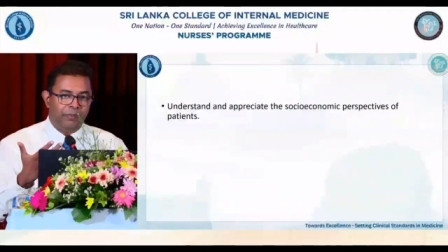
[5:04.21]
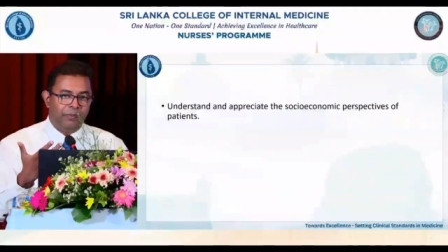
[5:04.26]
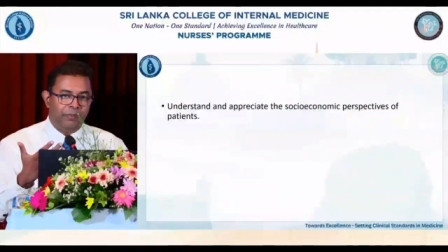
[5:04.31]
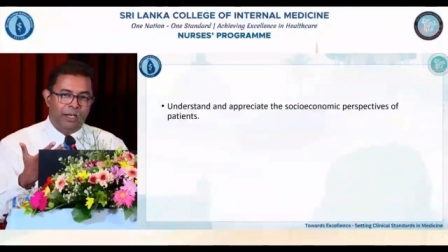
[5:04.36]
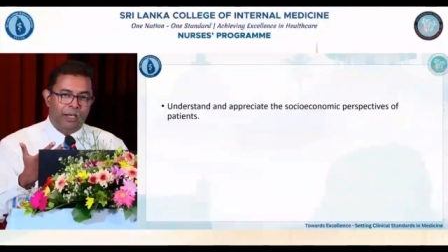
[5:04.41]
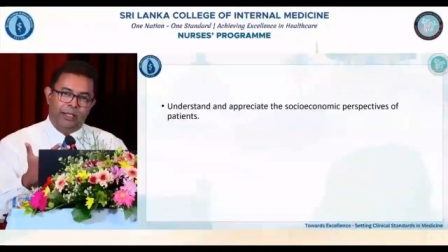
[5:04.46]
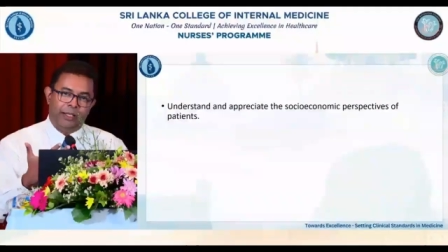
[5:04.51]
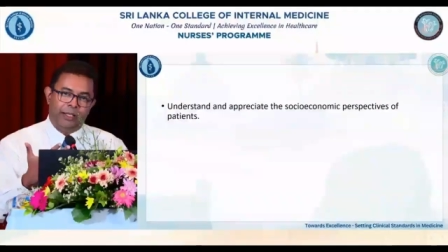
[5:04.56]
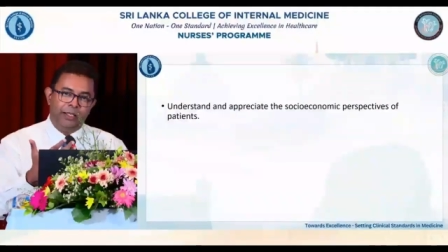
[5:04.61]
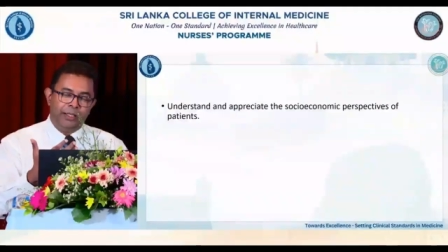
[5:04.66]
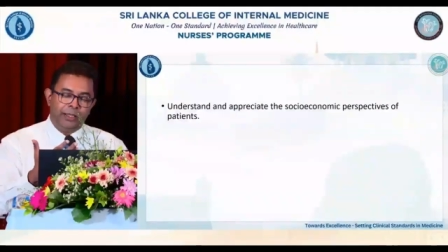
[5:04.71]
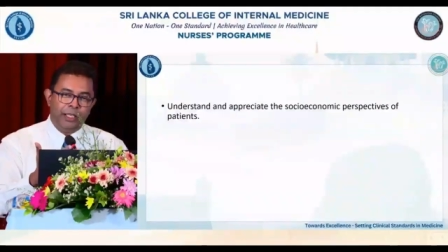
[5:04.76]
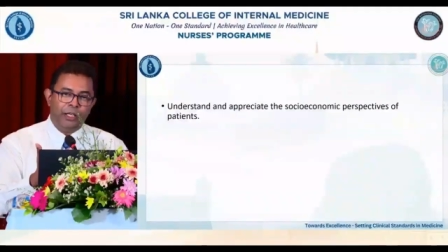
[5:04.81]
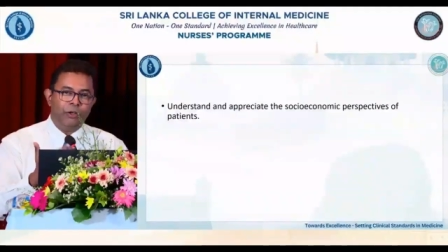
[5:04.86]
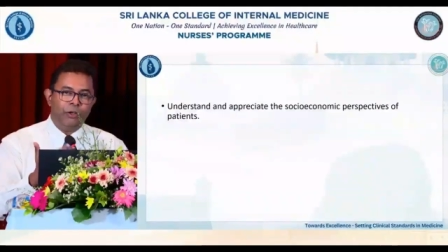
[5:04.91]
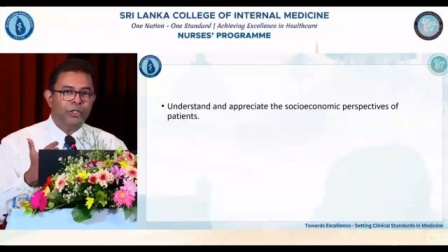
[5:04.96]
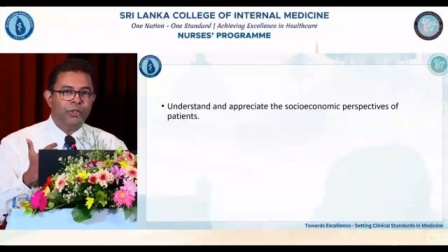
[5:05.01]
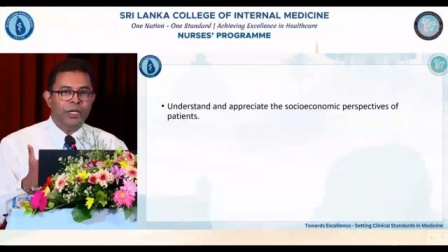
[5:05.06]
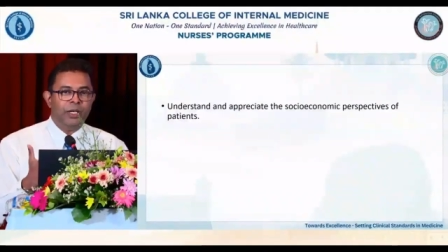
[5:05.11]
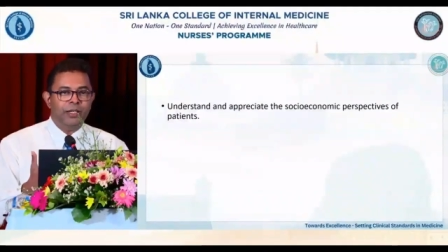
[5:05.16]
I think they
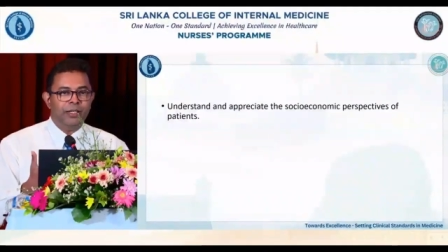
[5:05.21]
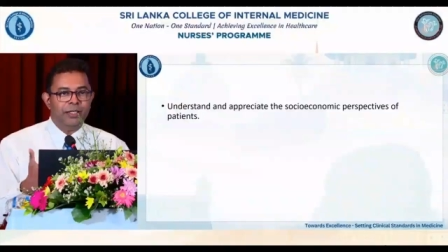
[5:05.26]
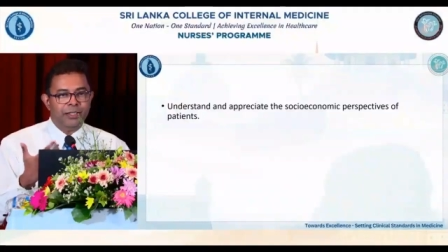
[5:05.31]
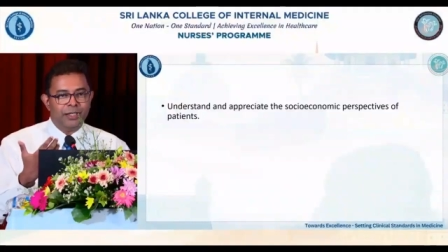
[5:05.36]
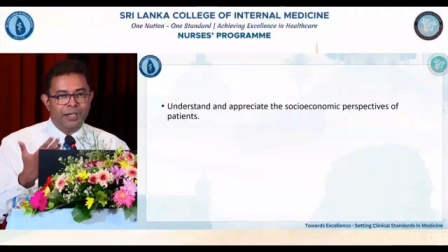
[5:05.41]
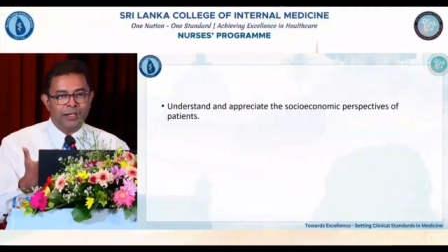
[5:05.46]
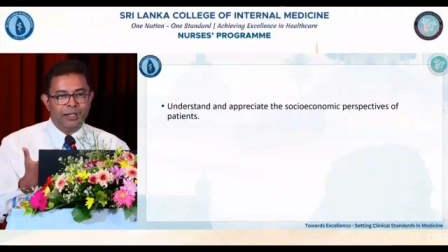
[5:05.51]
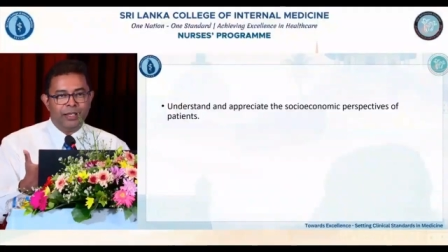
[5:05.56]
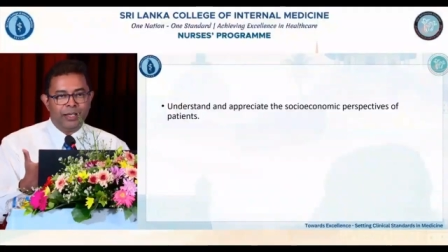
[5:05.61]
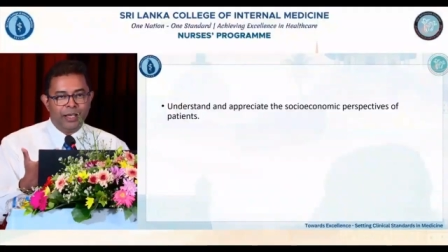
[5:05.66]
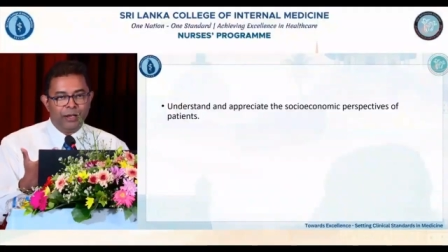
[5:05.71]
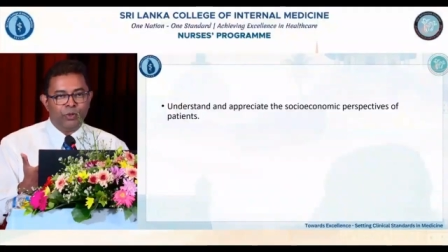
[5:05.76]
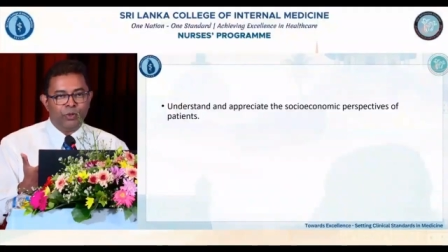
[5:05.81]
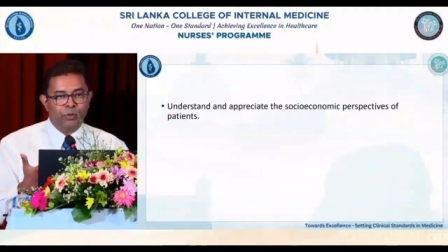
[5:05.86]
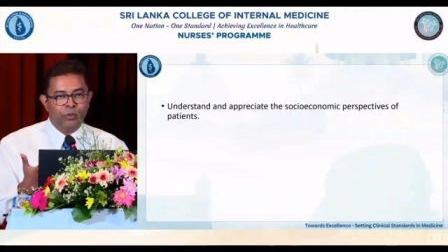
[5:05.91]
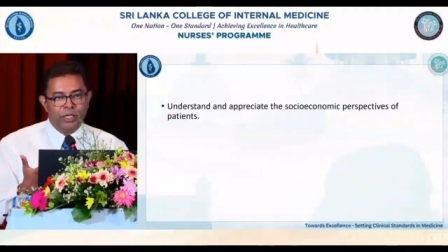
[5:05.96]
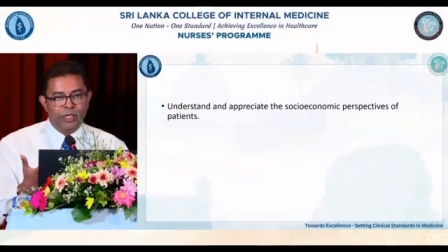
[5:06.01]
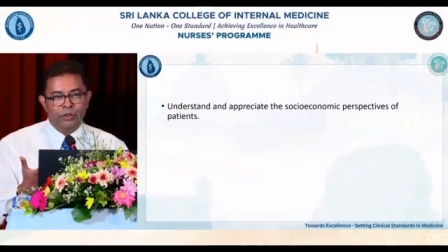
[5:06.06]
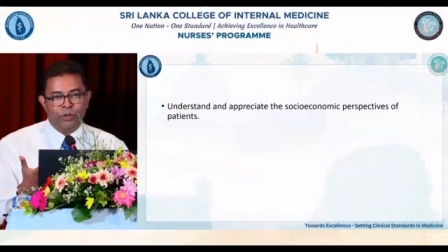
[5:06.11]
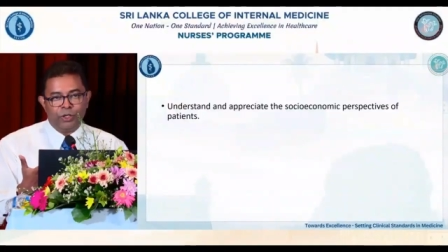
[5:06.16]
also understand they have to
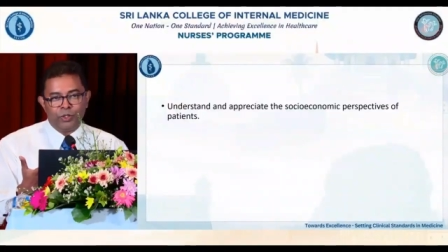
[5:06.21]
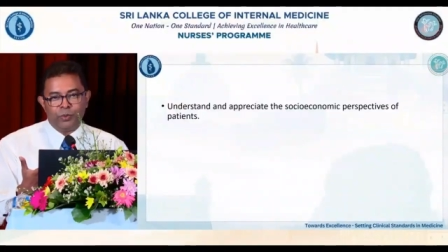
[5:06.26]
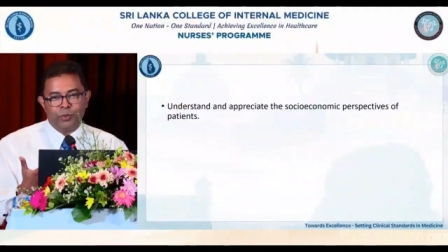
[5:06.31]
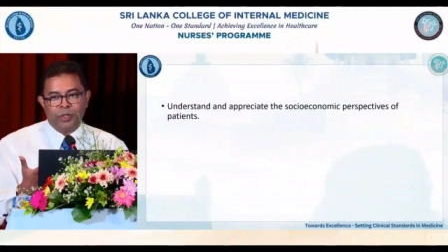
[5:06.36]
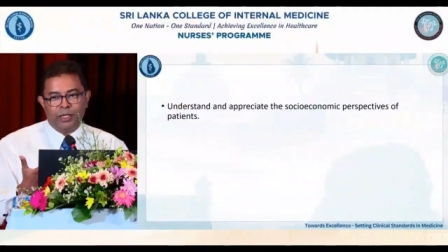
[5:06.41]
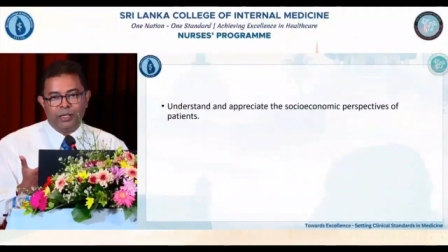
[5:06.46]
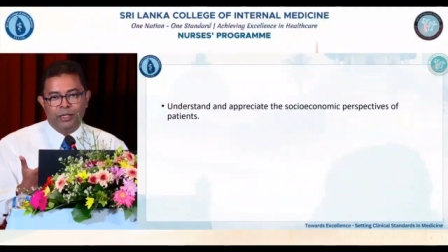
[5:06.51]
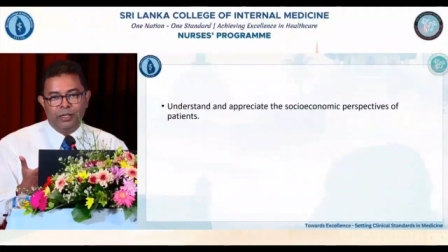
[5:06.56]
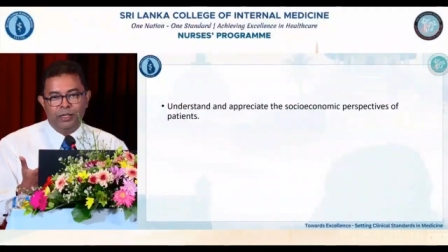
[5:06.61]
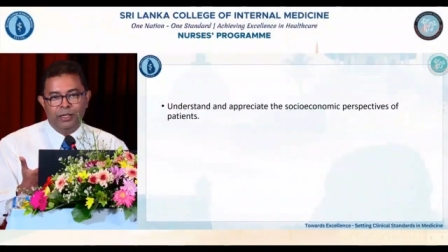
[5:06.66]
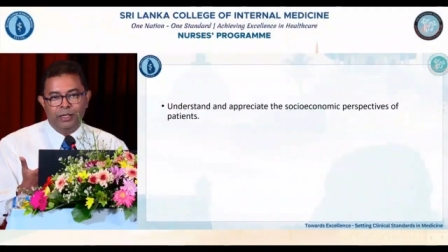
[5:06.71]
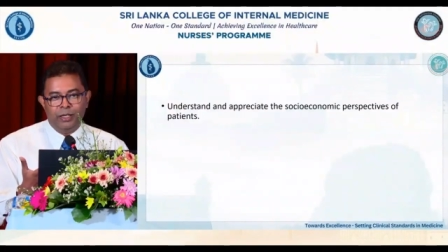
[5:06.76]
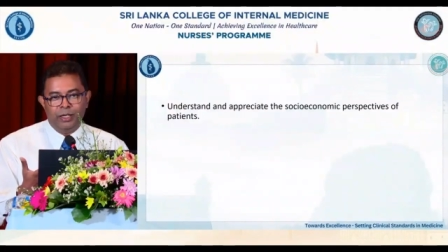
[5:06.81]
be in hospital,